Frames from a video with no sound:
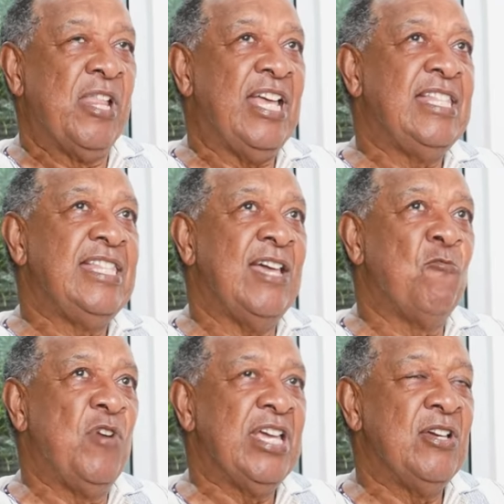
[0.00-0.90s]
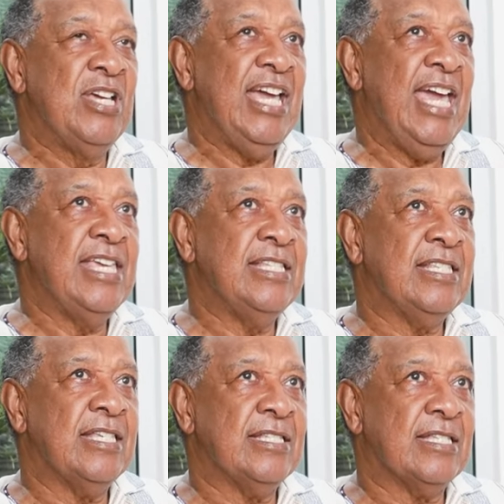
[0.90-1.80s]
And then when
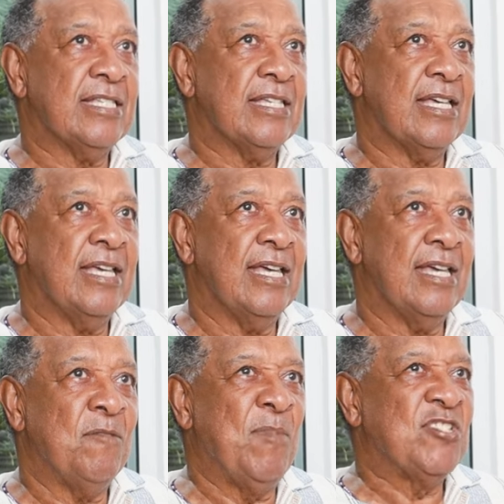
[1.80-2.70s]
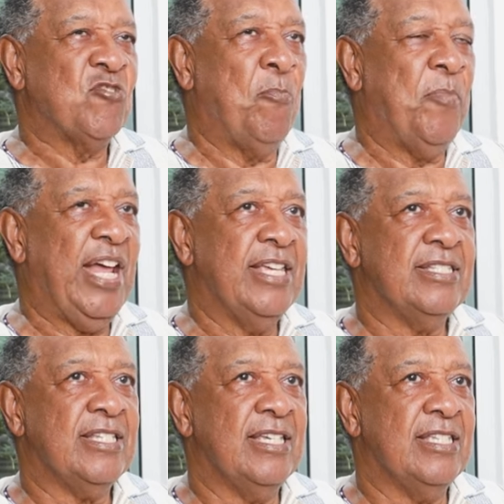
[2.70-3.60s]
ACES, uh, my
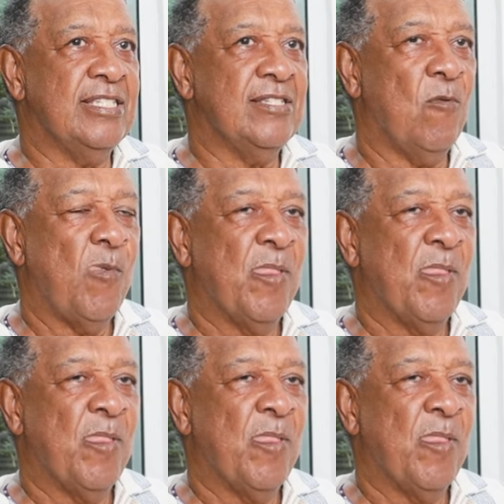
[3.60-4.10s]
surprise is